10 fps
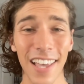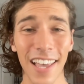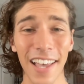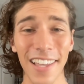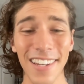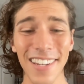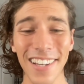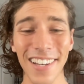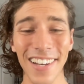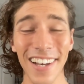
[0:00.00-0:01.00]
And
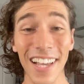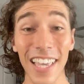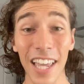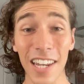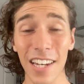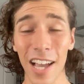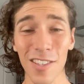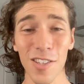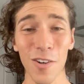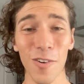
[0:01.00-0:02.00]
again,
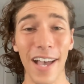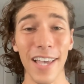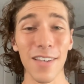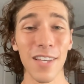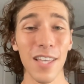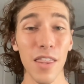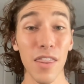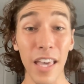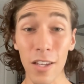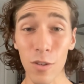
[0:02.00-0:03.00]
Ignacio, I
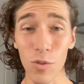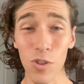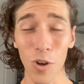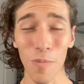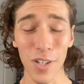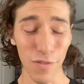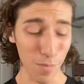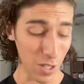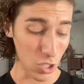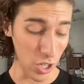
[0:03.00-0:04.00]
thank you so much for
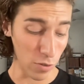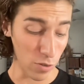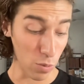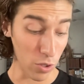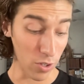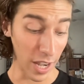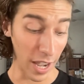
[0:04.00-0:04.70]
being generous with your time.